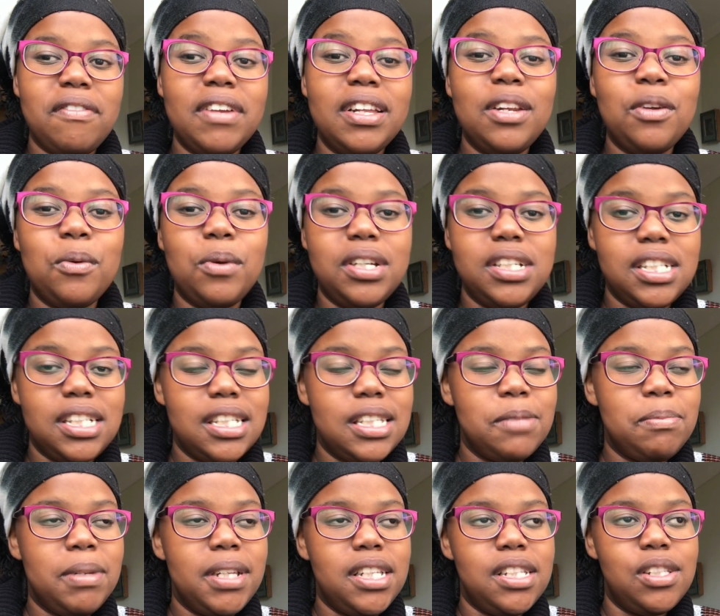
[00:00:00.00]
any questions,
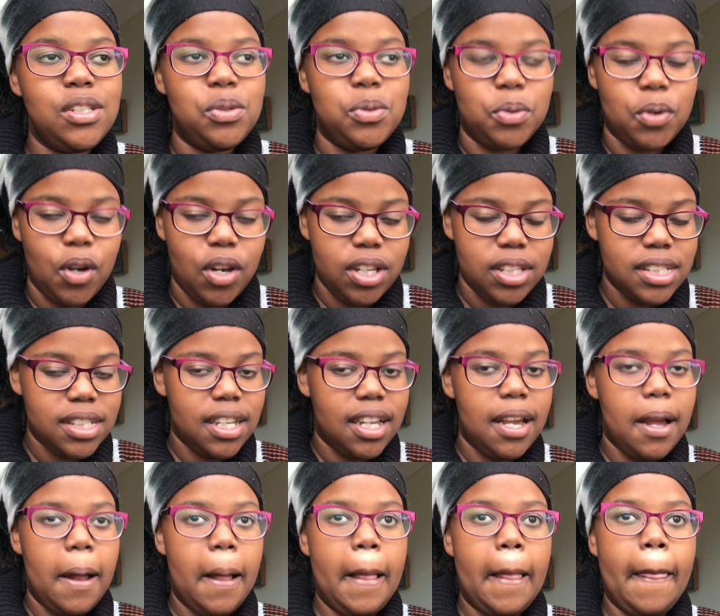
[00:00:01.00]
please do ask.
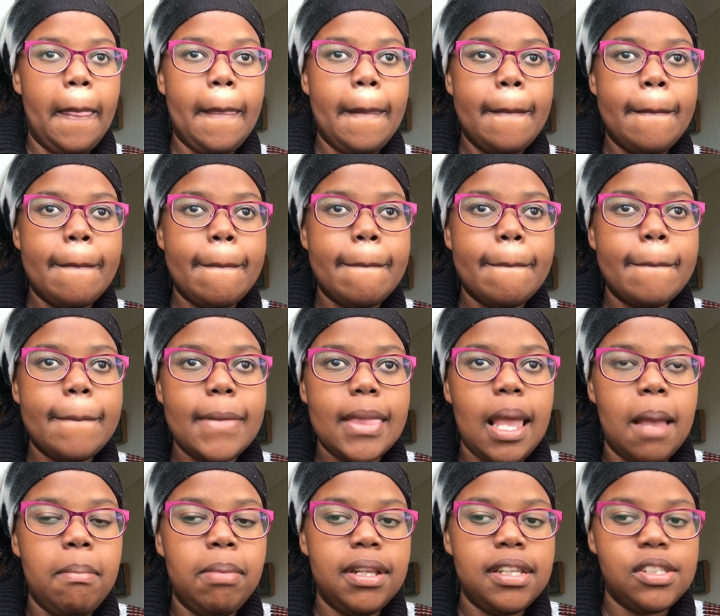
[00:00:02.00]

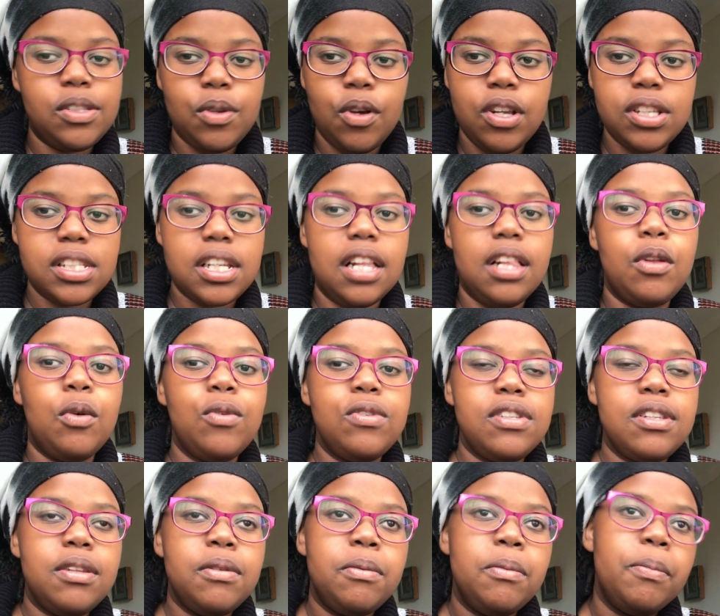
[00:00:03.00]
I'll
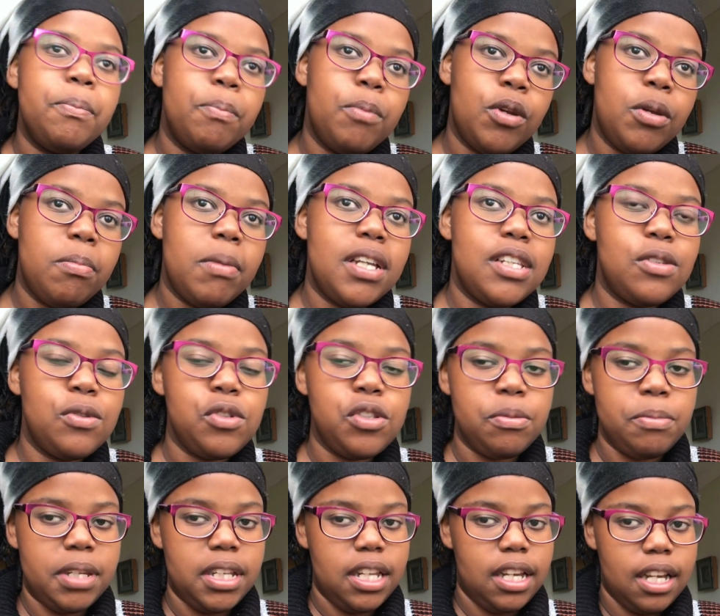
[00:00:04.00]
also put my social
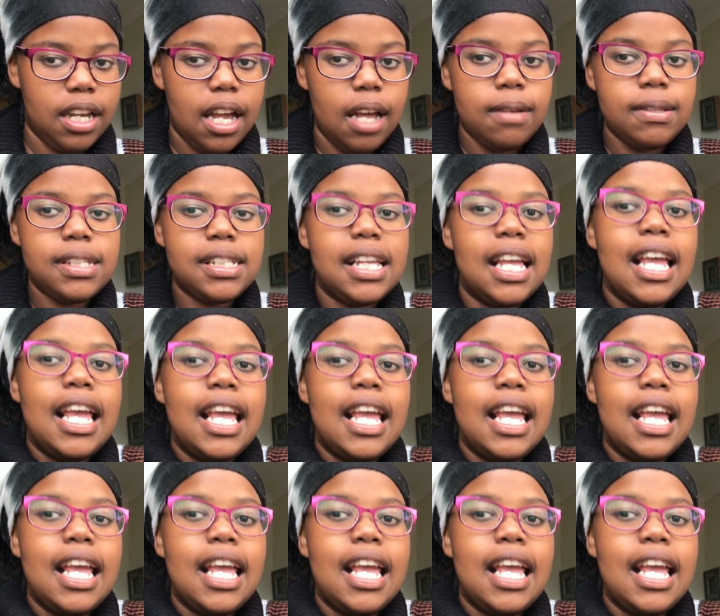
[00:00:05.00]
media accounts